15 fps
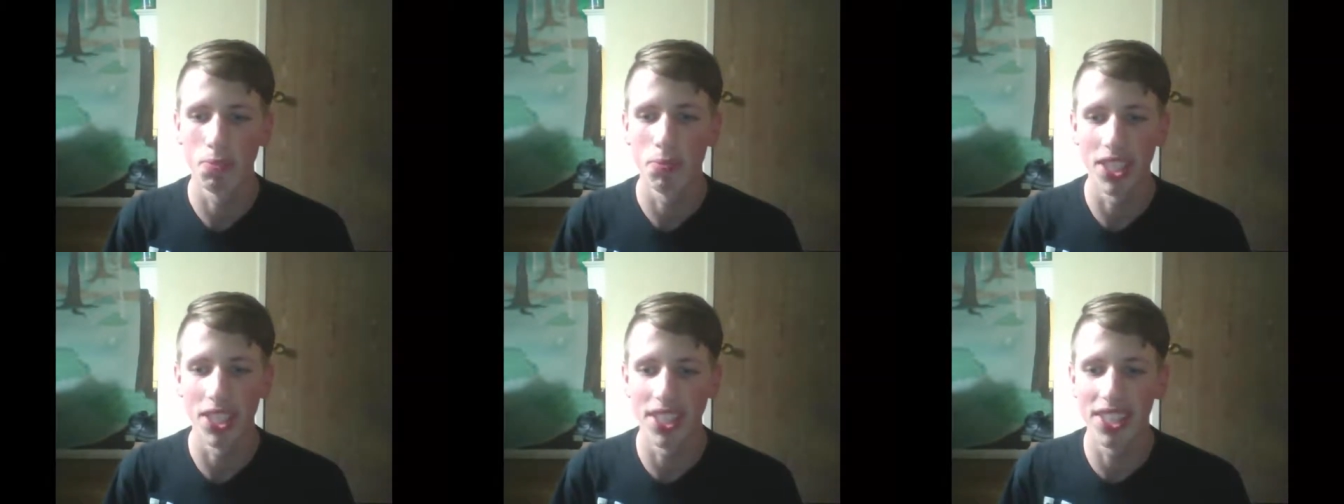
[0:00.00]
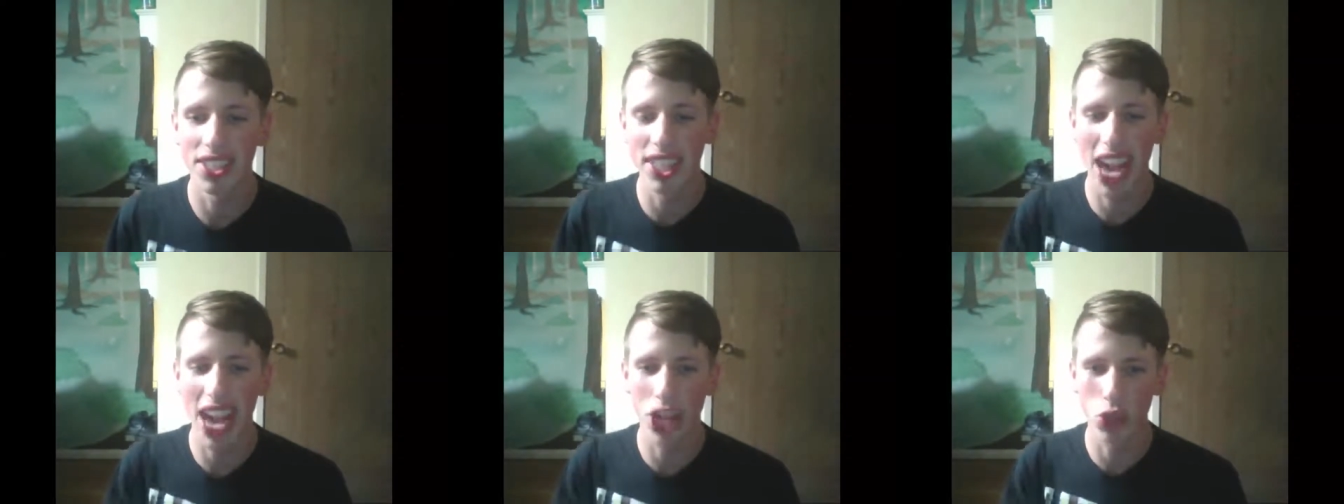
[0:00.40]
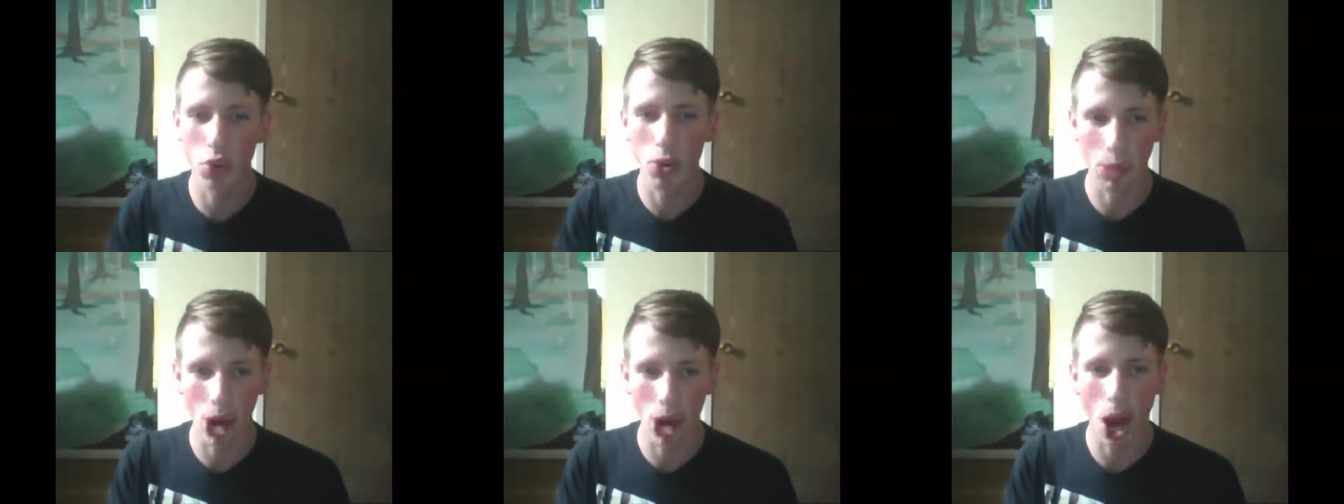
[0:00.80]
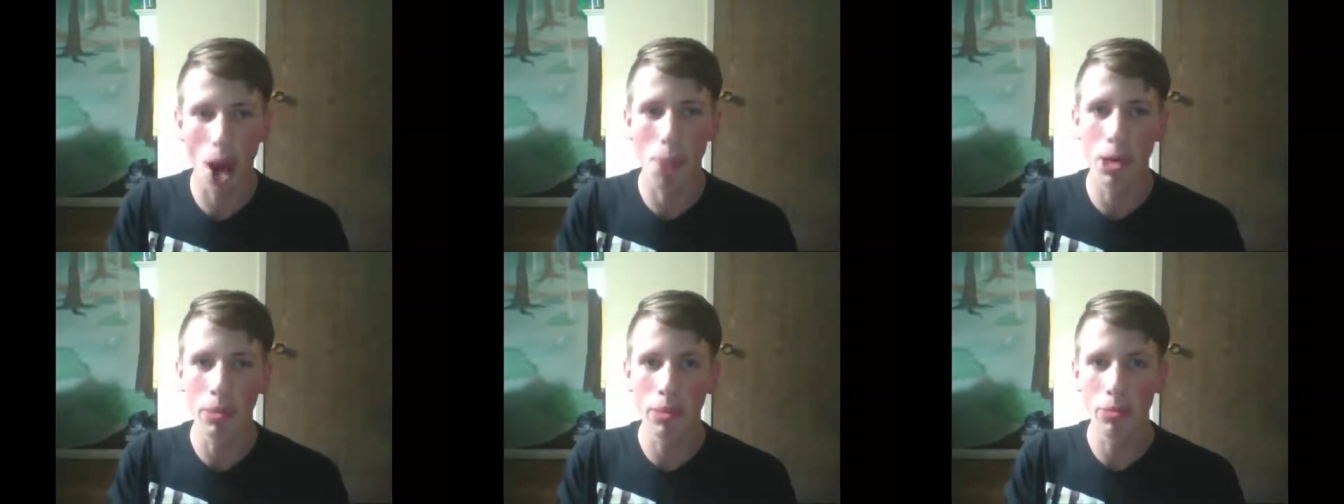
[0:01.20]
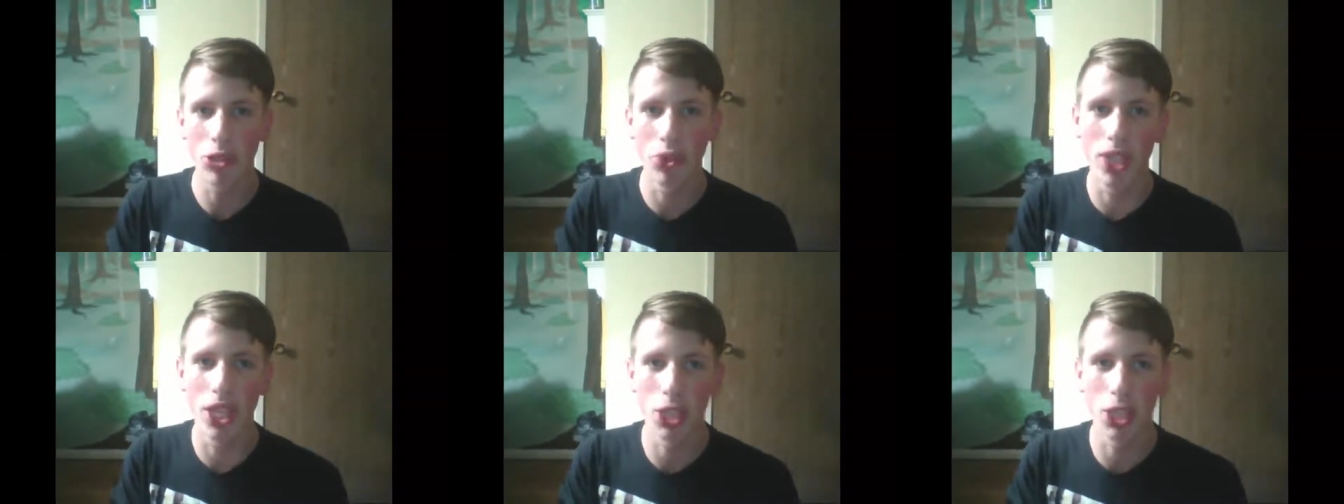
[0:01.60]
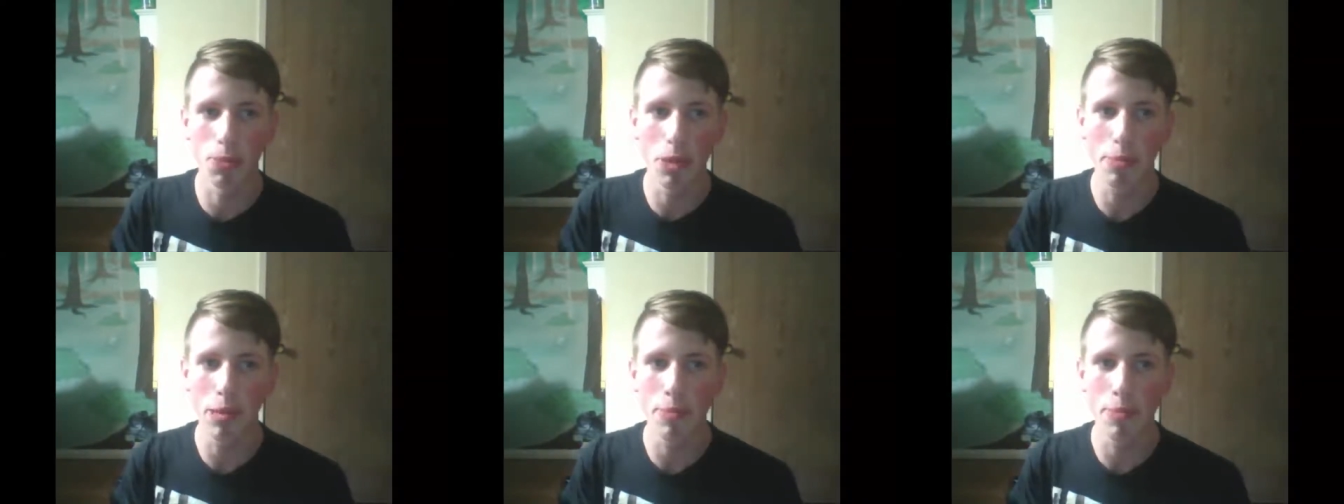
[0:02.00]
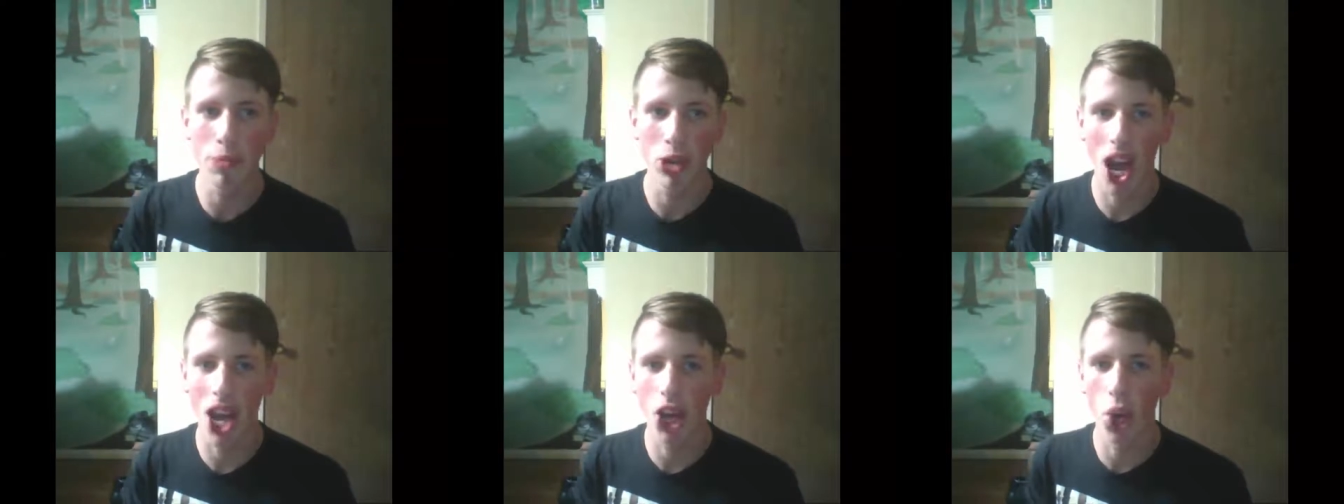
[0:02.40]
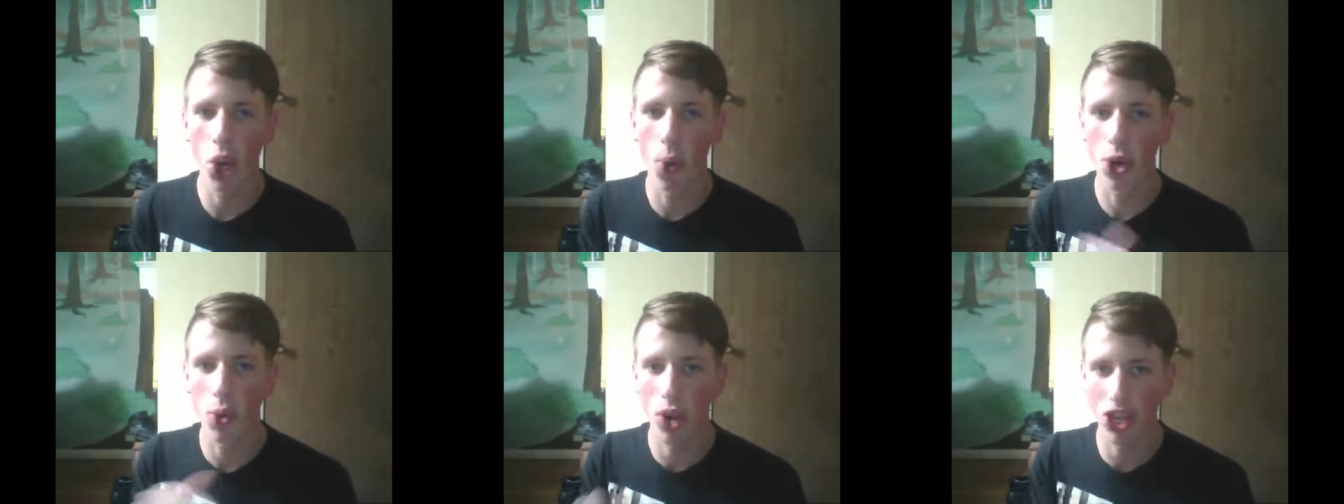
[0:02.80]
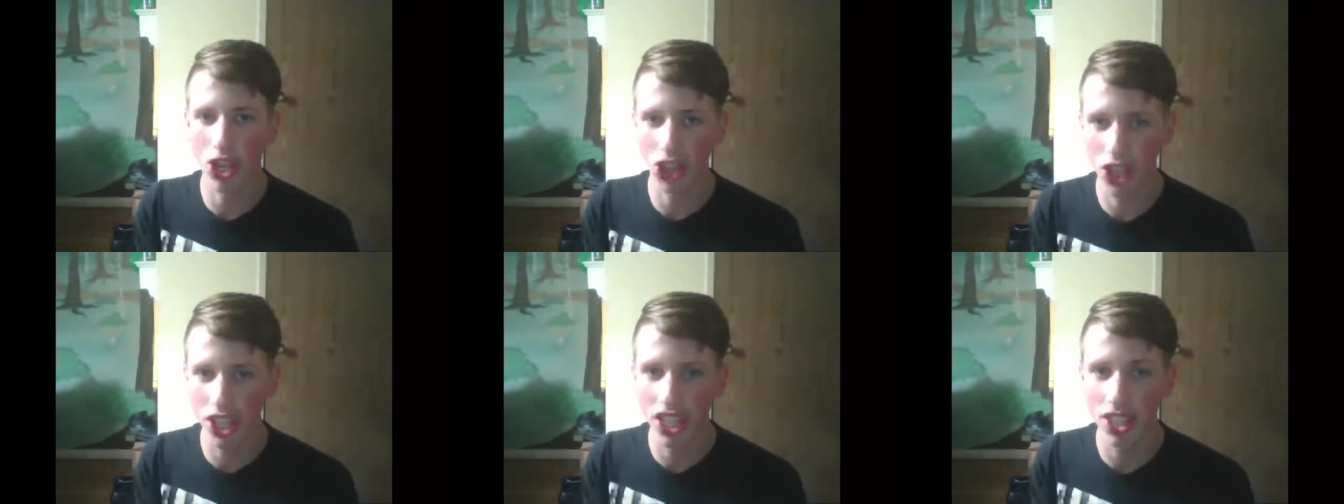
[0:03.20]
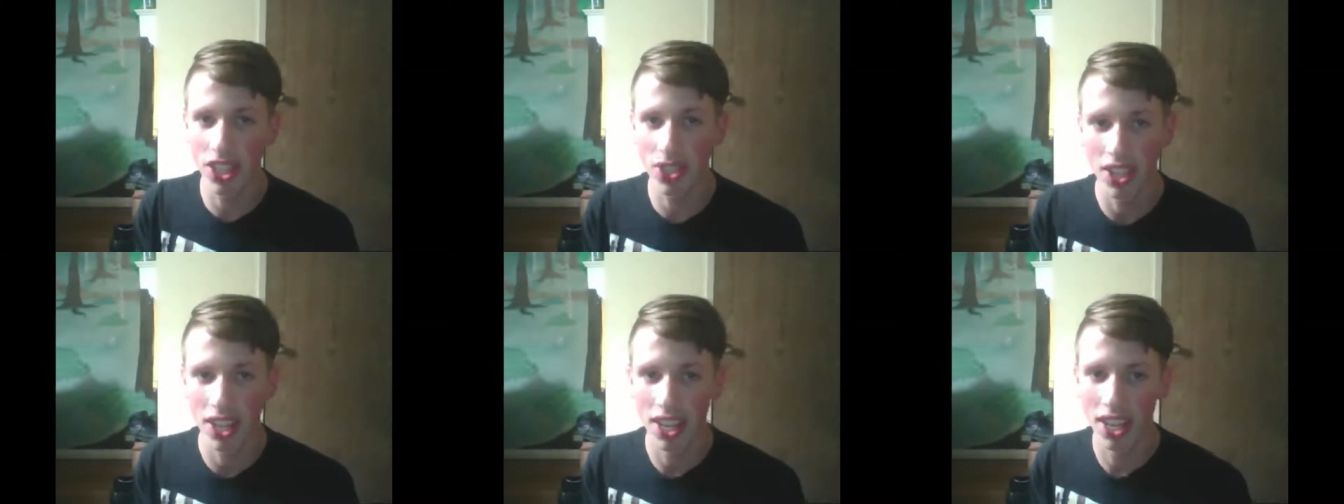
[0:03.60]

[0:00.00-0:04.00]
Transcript: Is this an actual problem? Do this many people not know what a question is?